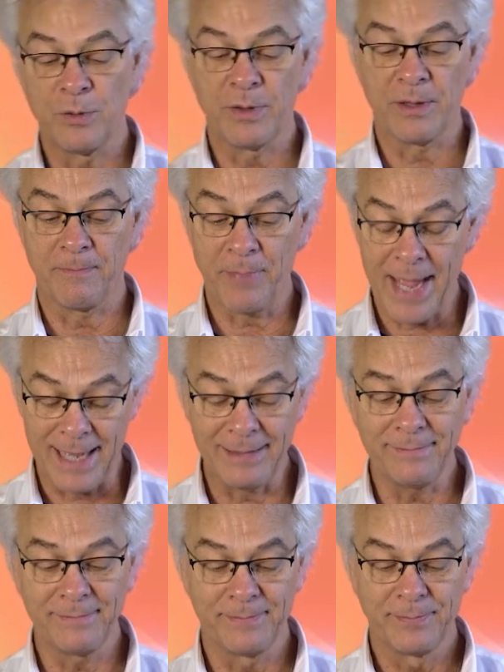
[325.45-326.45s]
the
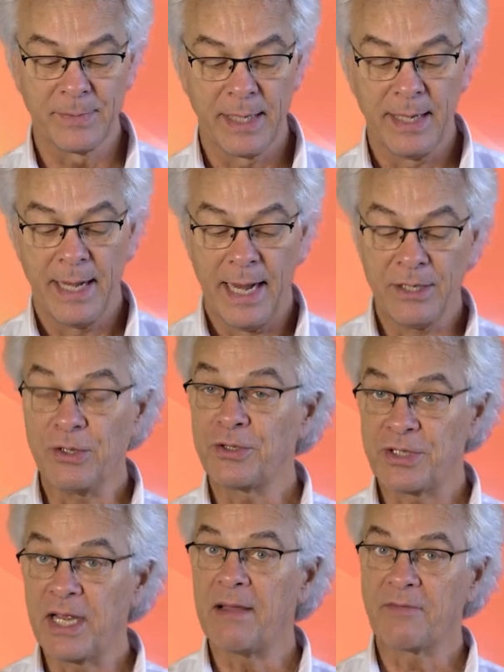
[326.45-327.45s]
pen and you'll
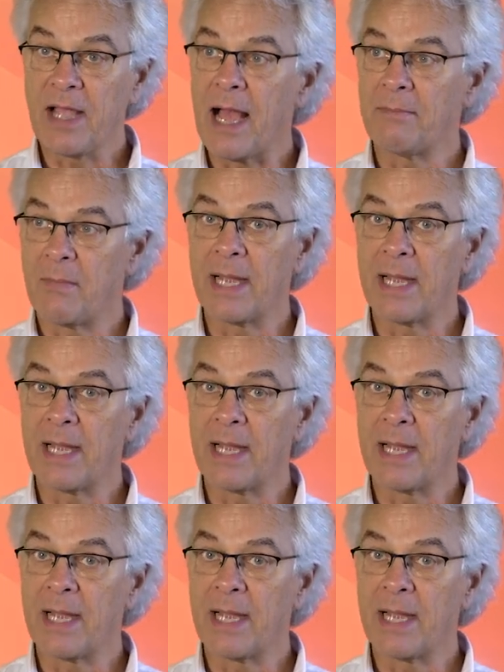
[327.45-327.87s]
see I've got,